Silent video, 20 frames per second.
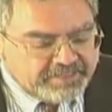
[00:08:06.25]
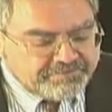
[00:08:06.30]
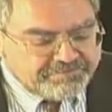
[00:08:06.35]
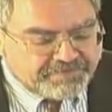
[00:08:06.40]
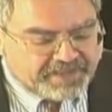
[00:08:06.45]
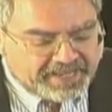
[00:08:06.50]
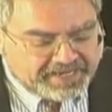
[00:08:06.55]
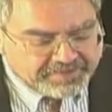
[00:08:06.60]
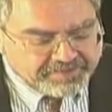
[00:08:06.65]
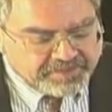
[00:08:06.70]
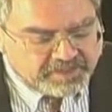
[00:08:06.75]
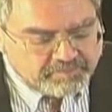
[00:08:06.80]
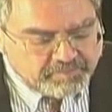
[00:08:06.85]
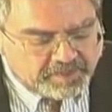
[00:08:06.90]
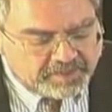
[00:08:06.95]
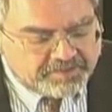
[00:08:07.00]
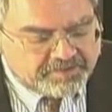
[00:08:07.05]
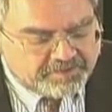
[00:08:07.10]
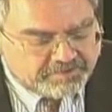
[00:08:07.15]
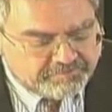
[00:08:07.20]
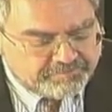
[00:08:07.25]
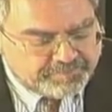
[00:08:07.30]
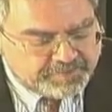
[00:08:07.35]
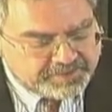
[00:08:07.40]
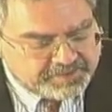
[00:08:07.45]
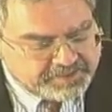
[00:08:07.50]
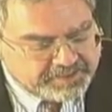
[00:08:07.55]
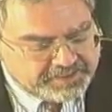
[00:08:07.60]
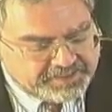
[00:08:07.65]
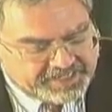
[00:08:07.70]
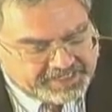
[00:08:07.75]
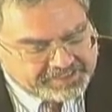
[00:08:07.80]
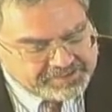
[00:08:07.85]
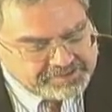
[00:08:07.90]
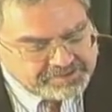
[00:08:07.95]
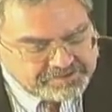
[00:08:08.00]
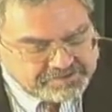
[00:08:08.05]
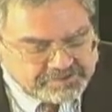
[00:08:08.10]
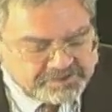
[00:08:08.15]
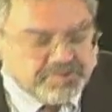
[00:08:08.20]
fact they might have been
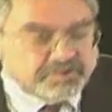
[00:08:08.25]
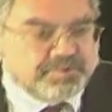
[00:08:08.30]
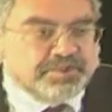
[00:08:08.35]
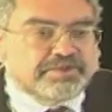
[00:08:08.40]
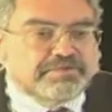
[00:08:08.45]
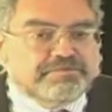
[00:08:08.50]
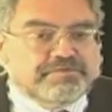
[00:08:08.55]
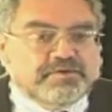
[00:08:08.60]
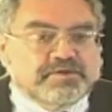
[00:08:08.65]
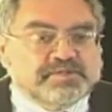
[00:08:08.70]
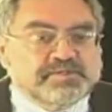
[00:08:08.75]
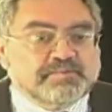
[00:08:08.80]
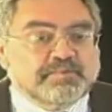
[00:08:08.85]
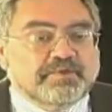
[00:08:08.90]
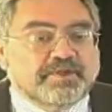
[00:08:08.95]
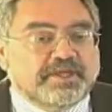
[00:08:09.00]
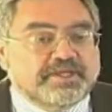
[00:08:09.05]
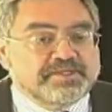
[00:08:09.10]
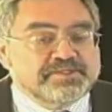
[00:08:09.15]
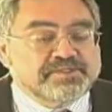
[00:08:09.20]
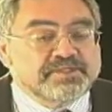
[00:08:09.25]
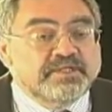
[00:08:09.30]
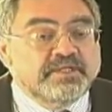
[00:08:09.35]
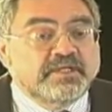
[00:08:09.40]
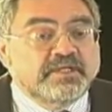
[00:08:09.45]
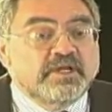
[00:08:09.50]
connected to in the first place.